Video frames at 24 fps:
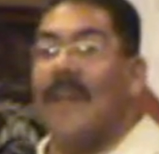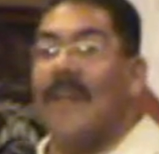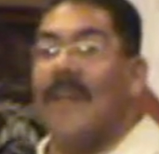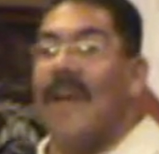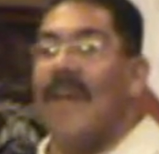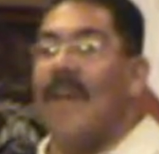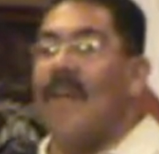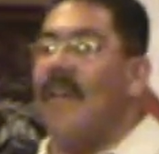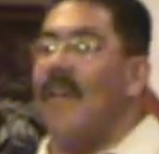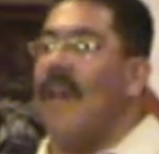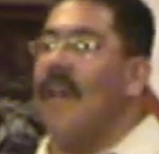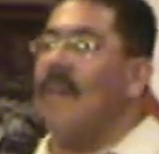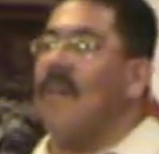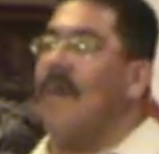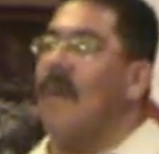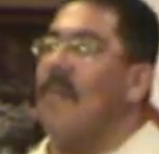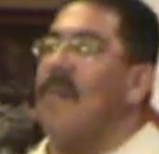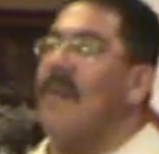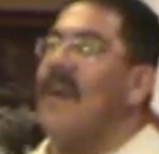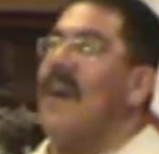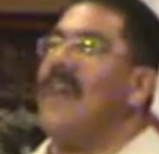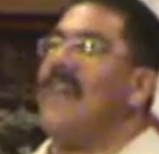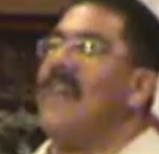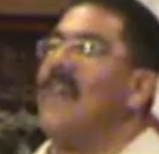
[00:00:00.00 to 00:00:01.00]
Our, our,
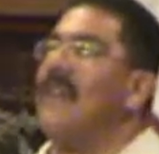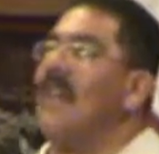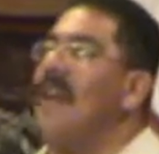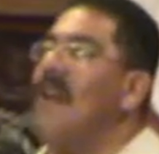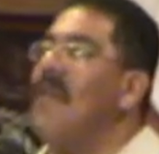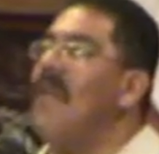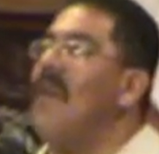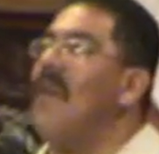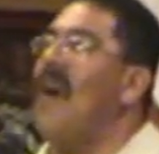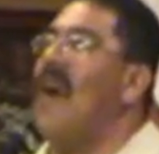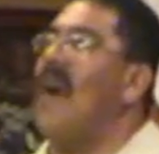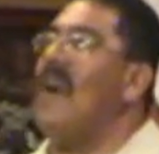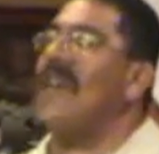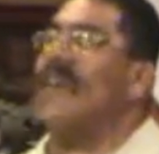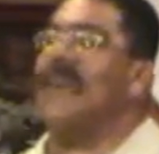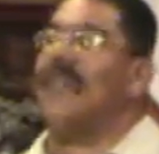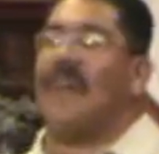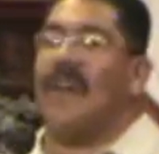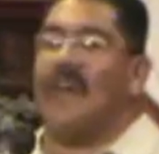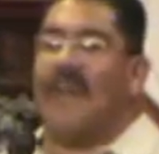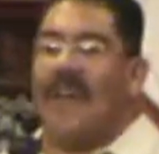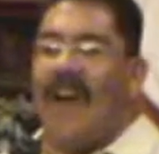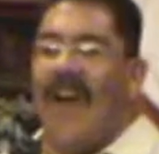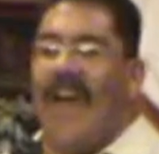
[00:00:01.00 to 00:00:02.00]
mothers, our fathers,
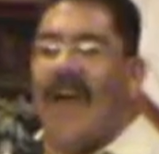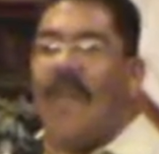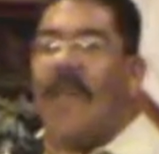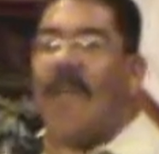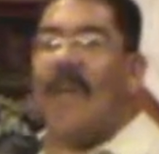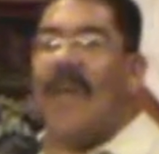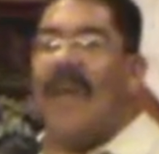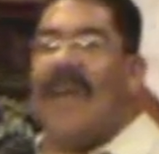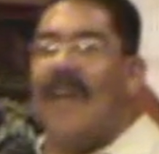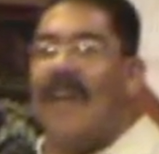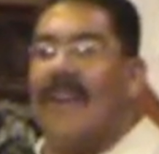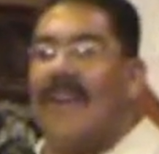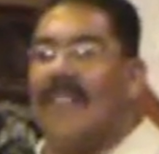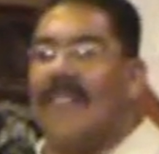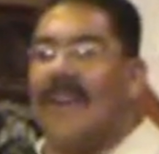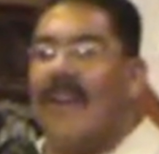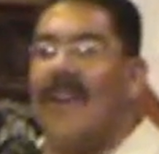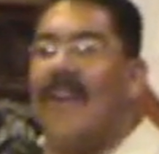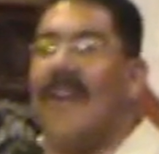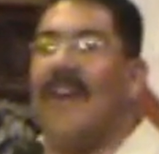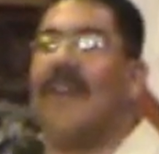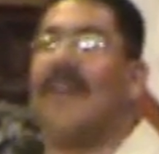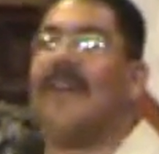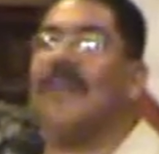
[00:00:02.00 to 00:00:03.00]
our grandparents,
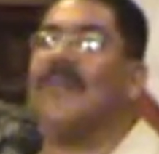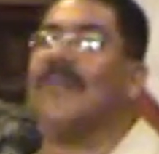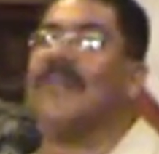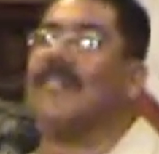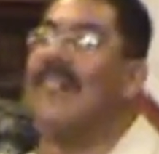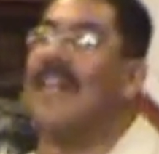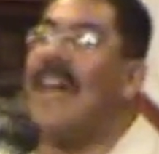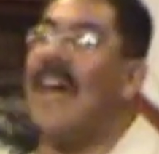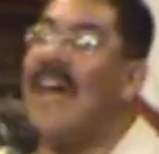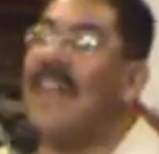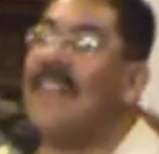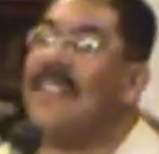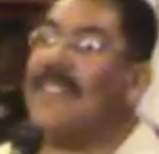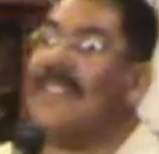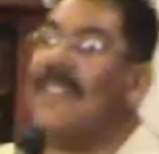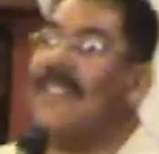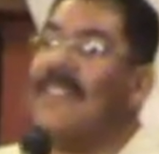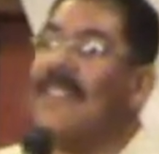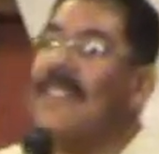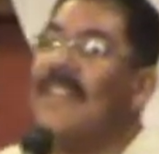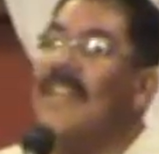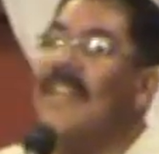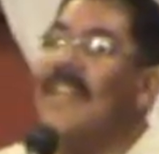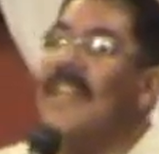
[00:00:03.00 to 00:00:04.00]
our uncles and aunties,